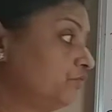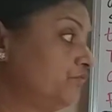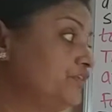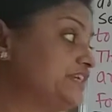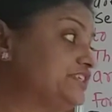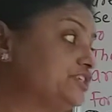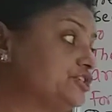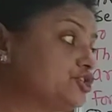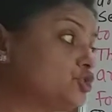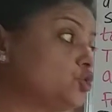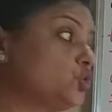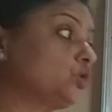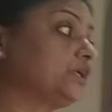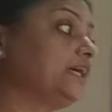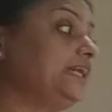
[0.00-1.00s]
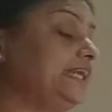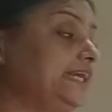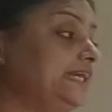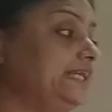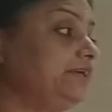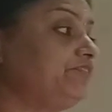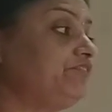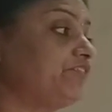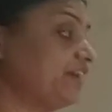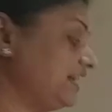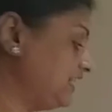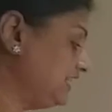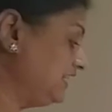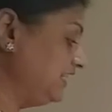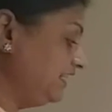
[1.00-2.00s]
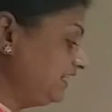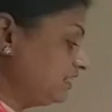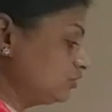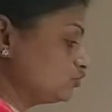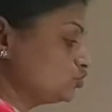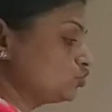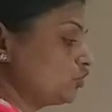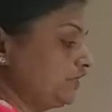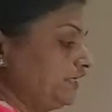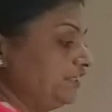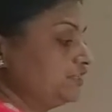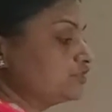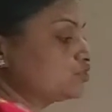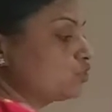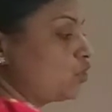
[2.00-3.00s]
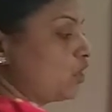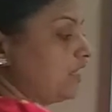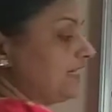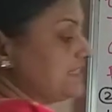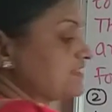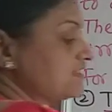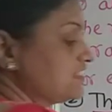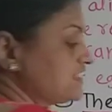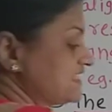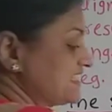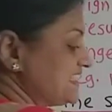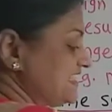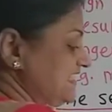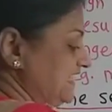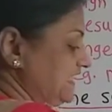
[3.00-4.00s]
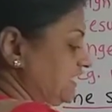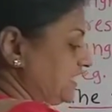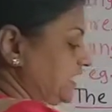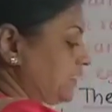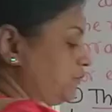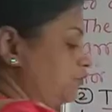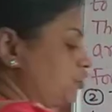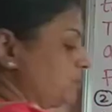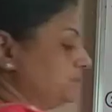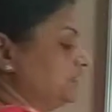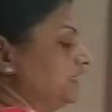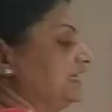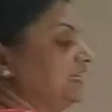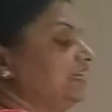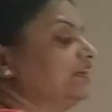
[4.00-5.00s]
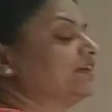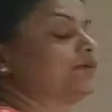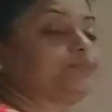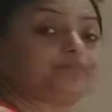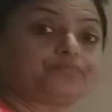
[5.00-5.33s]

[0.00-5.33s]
which is totally different layer. So it is called as the C type of the layer.